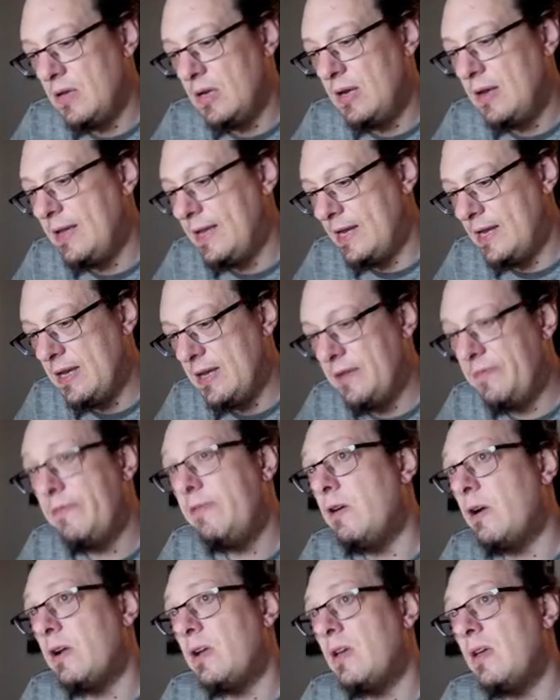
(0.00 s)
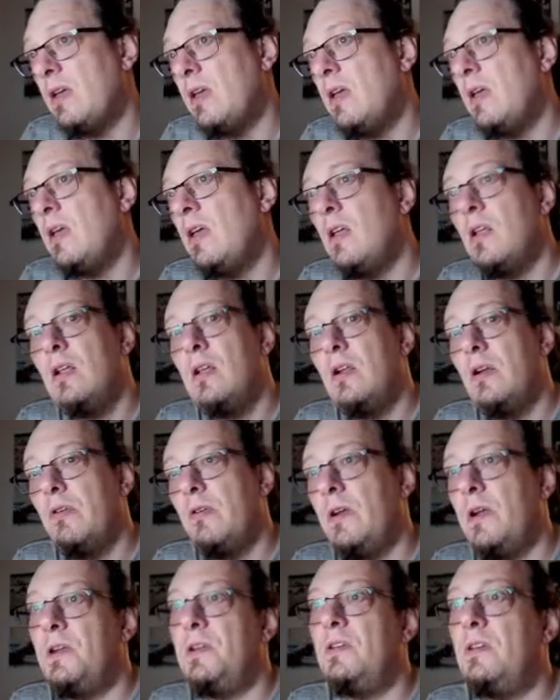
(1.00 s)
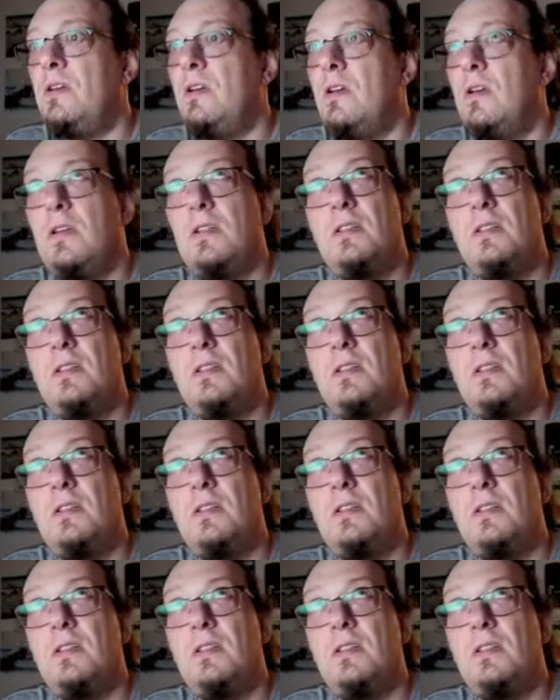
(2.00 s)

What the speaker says: client network, run a